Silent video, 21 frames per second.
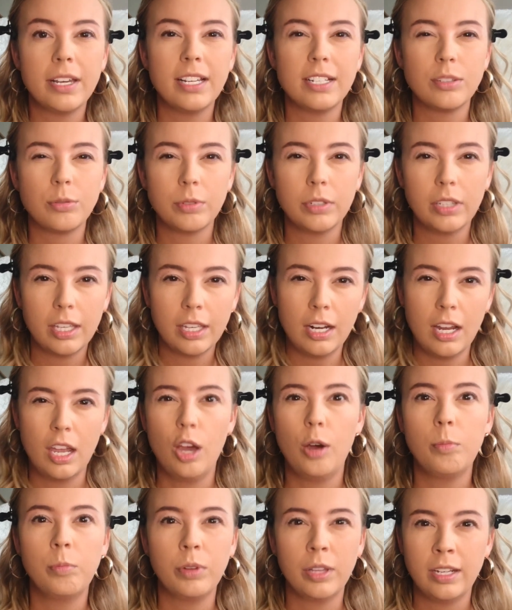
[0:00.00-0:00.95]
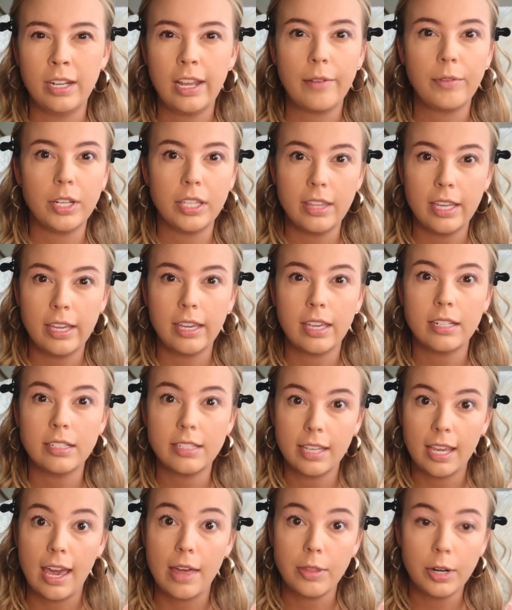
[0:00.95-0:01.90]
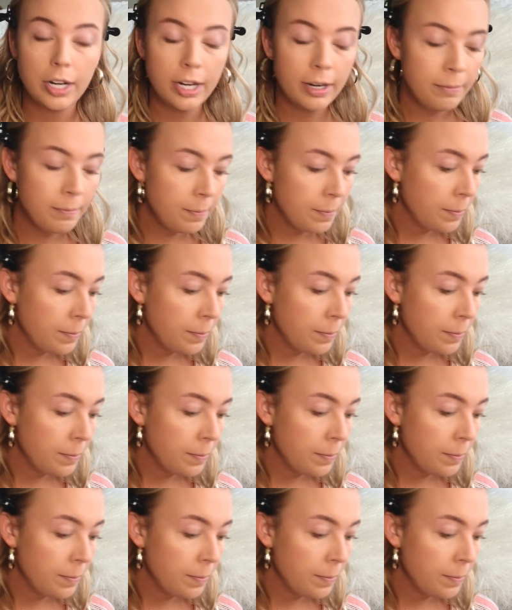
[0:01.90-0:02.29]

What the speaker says: it's really gonna help blend everything in together.